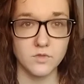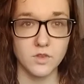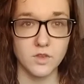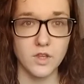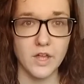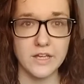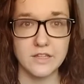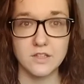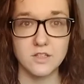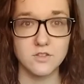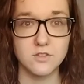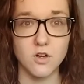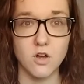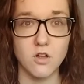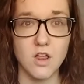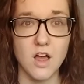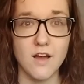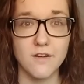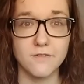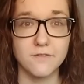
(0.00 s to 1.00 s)
like the
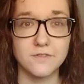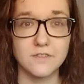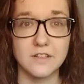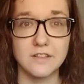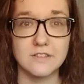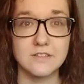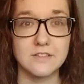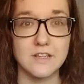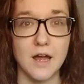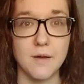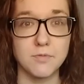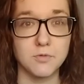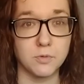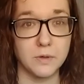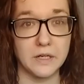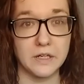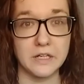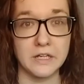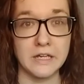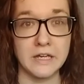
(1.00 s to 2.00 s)
Zoloft stopped
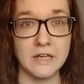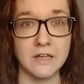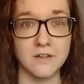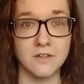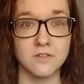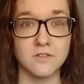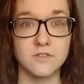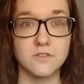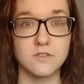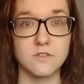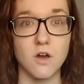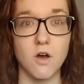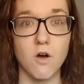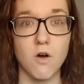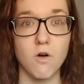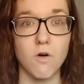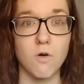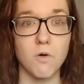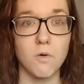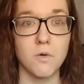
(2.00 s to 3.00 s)
working.
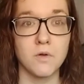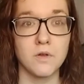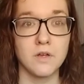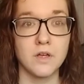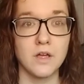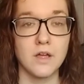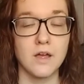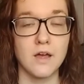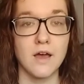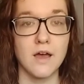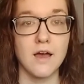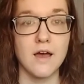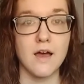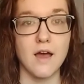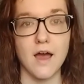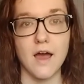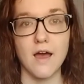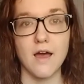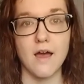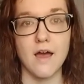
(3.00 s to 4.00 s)
So
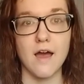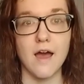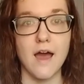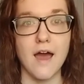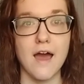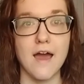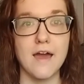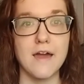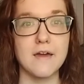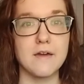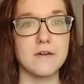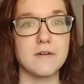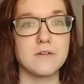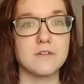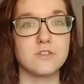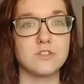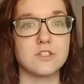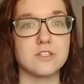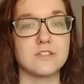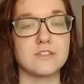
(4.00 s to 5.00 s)
I
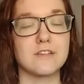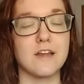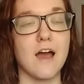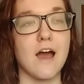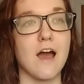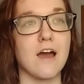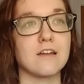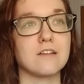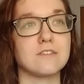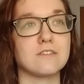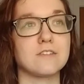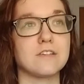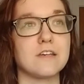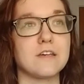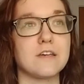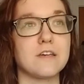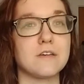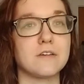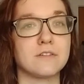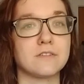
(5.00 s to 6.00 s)
just
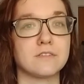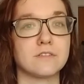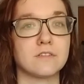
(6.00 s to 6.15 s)
honestly,